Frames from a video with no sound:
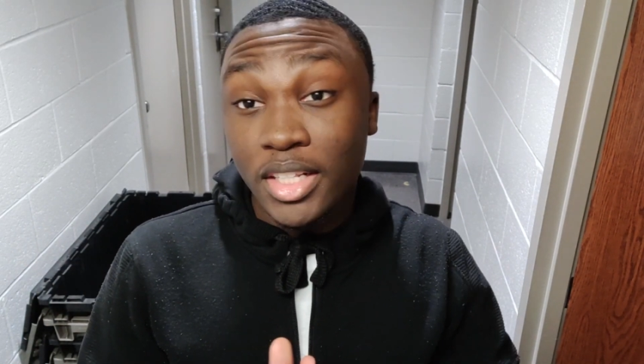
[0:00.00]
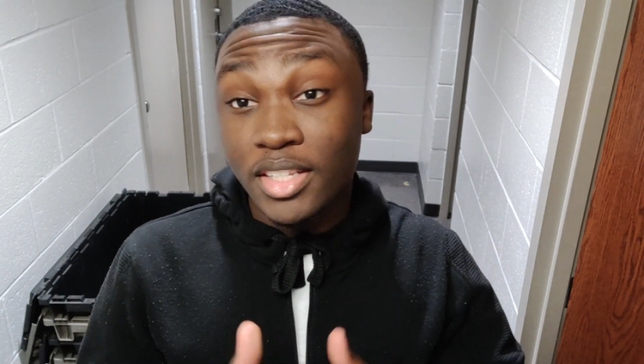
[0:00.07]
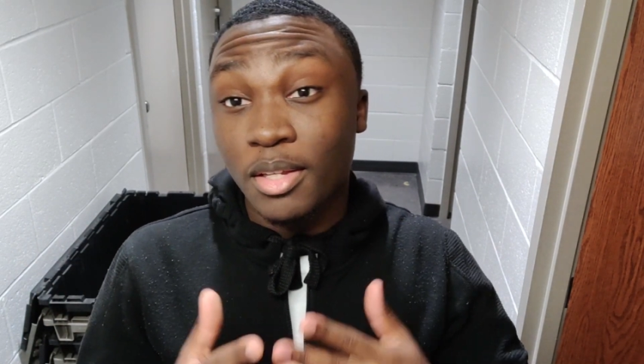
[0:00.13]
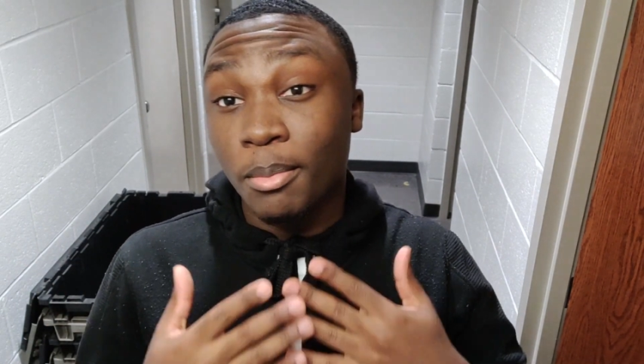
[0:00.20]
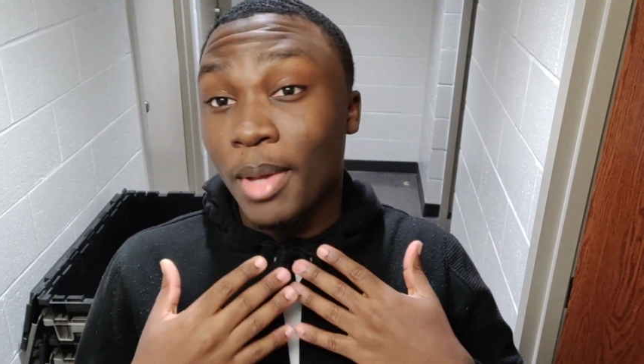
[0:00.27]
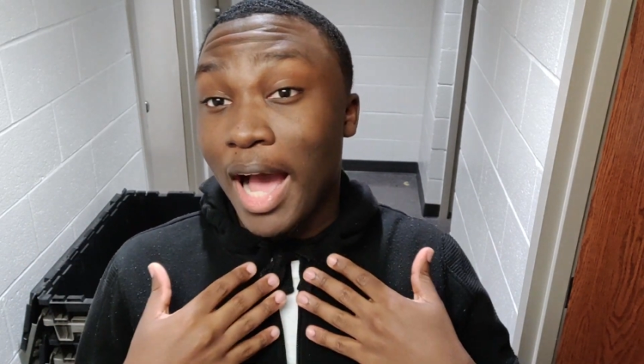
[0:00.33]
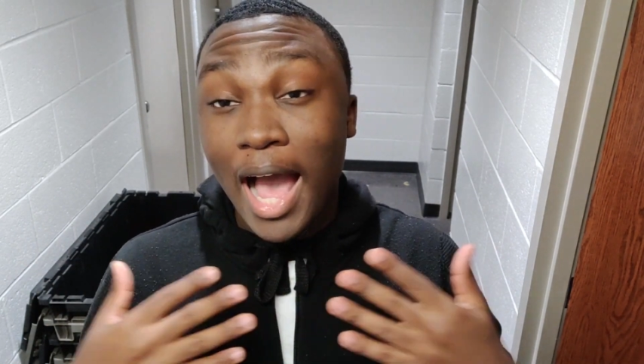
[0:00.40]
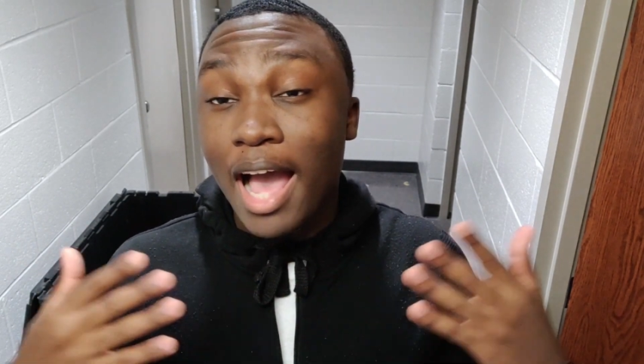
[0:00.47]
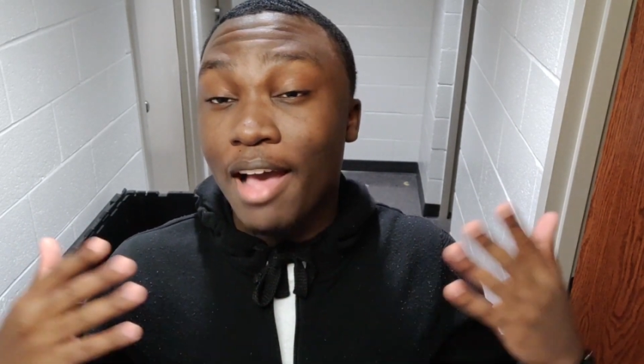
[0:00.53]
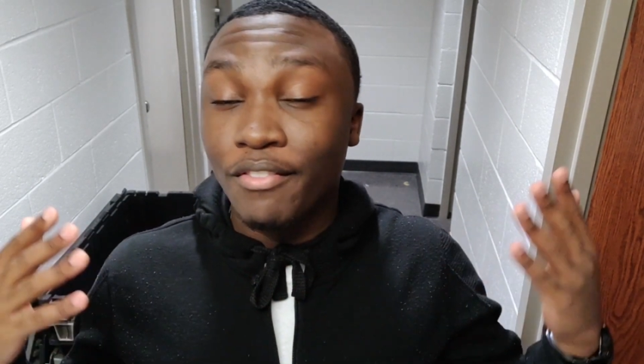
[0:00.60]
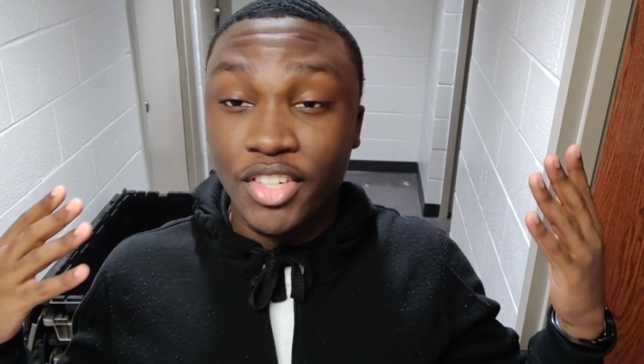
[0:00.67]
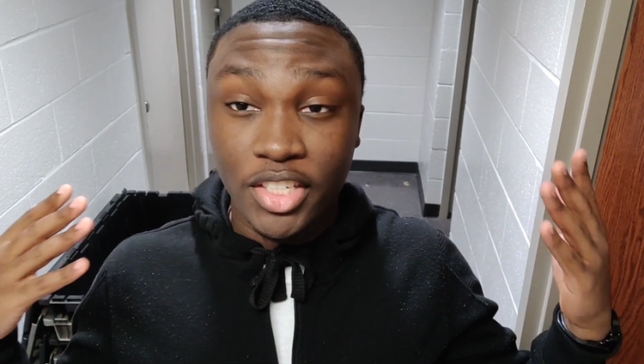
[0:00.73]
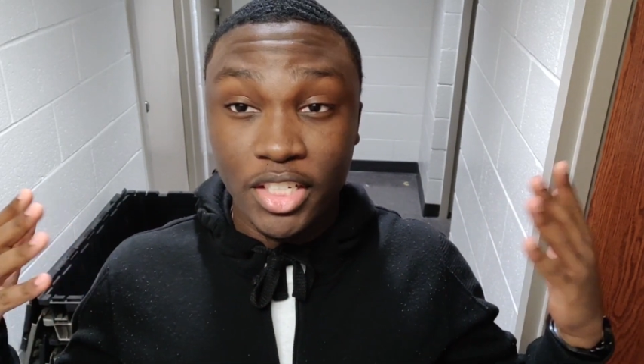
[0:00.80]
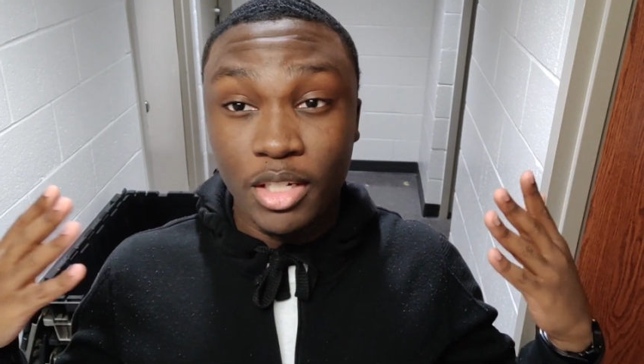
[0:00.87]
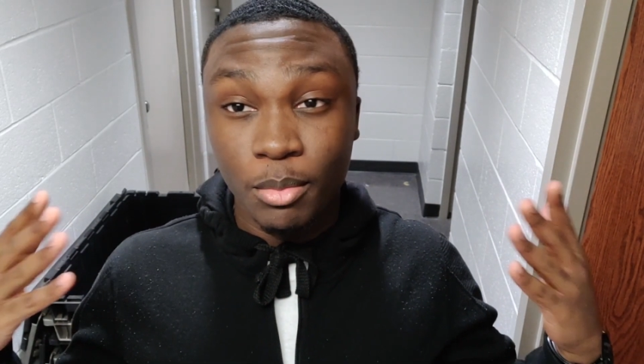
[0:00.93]
to me, I
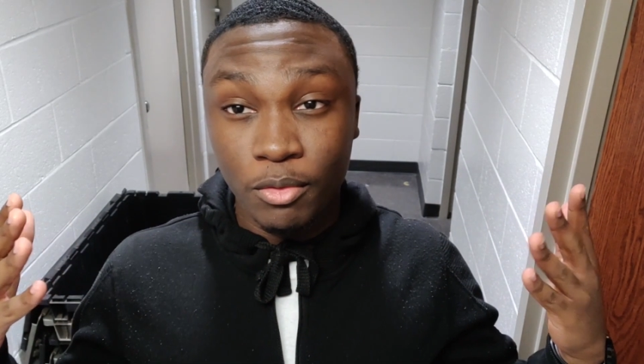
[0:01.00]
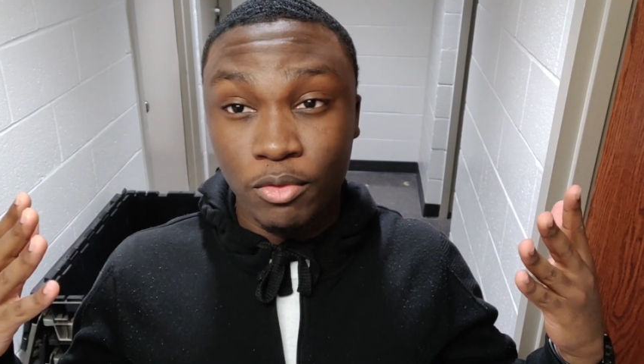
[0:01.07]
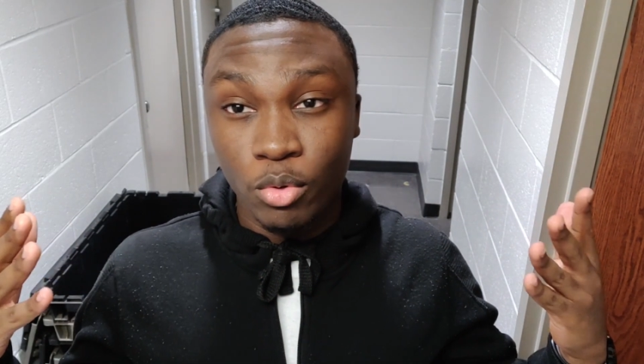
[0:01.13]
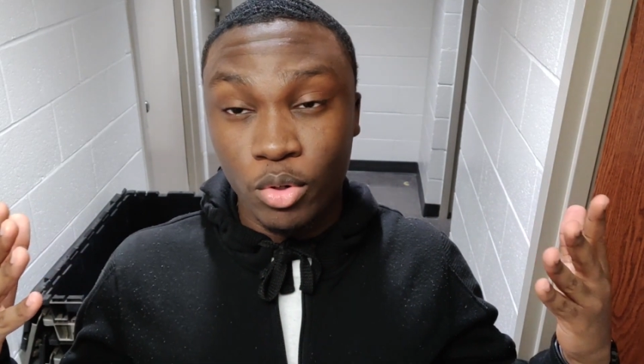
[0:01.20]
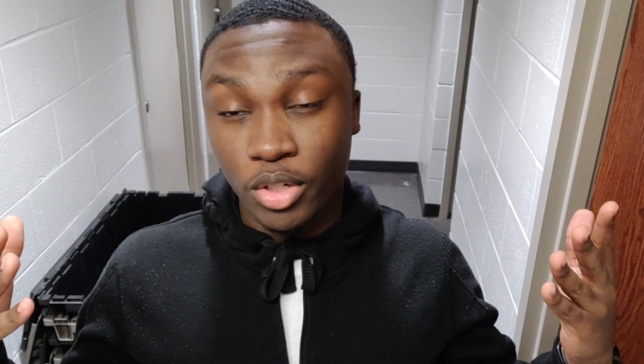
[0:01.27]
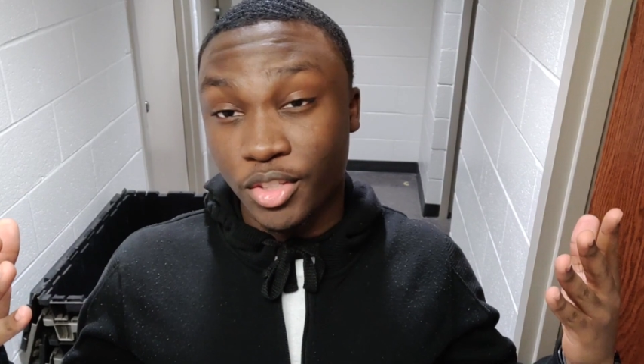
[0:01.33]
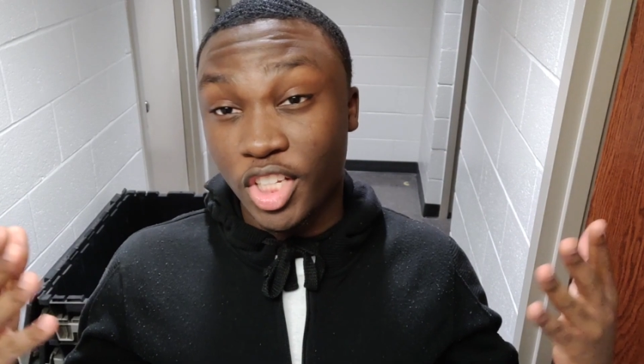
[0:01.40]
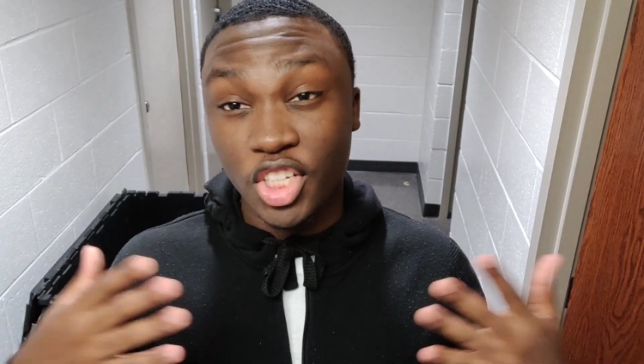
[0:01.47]
haven't seen it before.